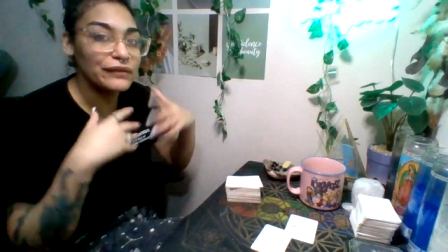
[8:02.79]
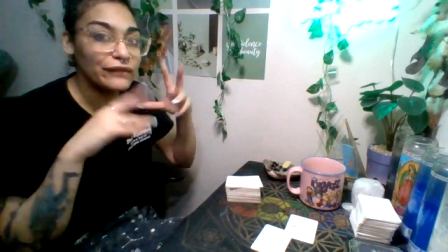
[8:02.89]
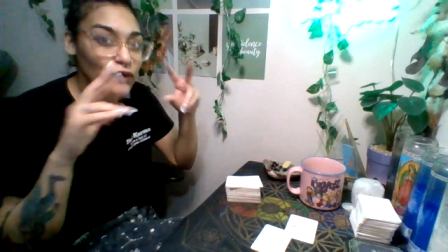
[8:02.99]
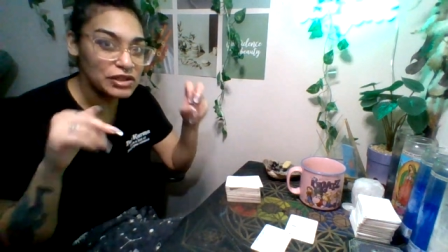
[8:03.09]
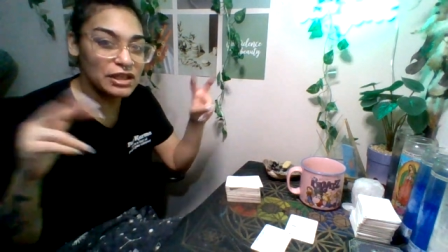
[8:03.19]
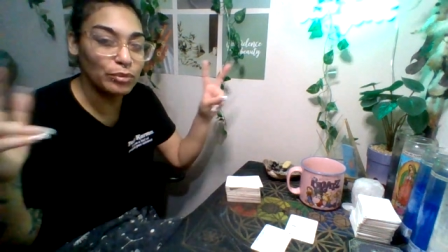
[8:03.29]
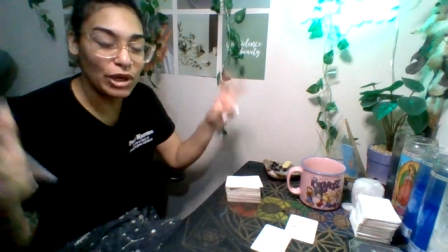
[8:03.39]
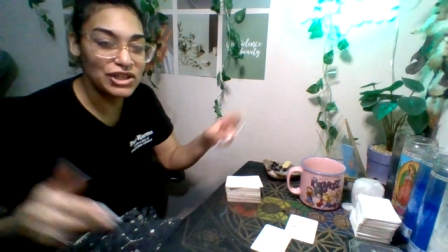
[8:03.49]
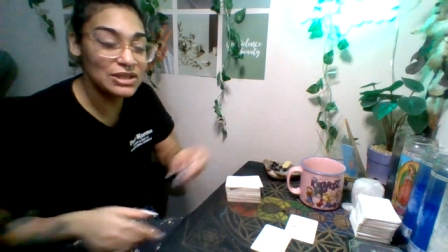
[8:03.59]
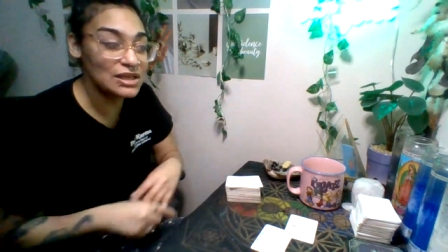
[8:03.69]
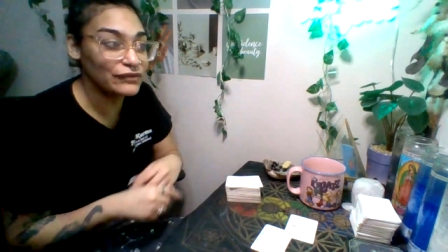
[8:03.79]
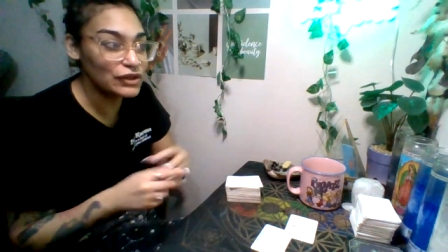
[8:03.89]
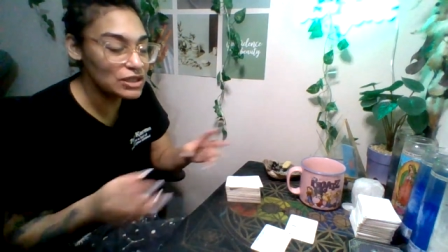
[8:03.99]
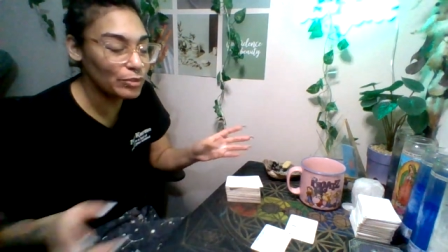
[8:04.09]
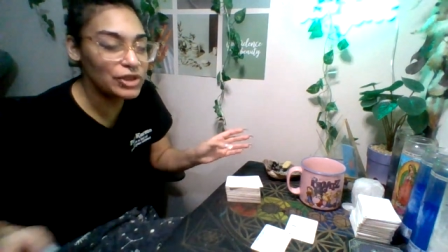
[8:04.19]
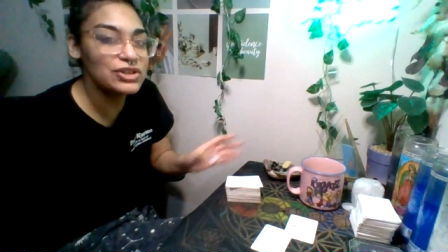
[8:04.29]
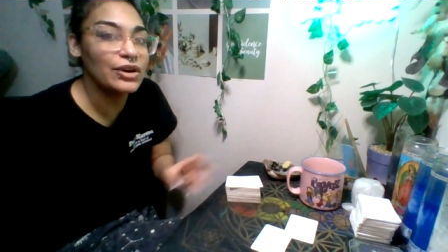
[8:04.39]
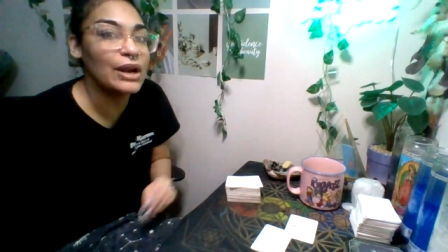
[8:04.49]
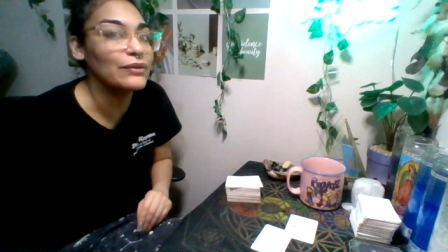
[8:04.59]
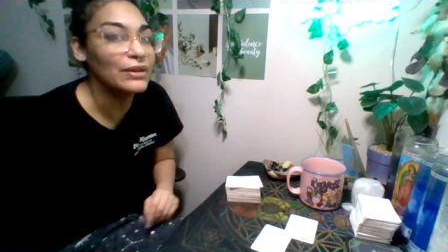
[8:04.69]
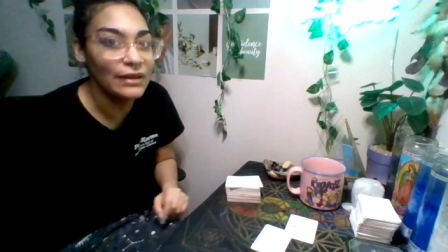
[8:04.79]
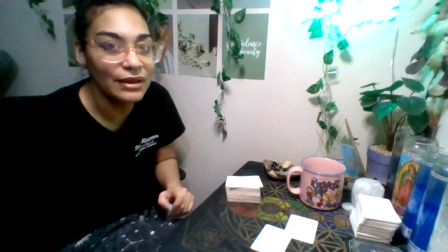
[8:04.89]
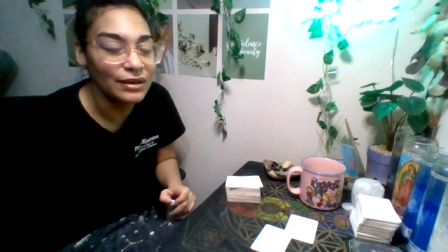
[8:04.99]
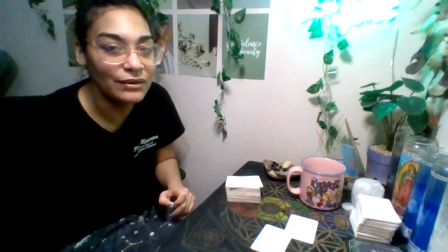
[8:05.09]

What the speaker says: first impressions, because first impressions are everything,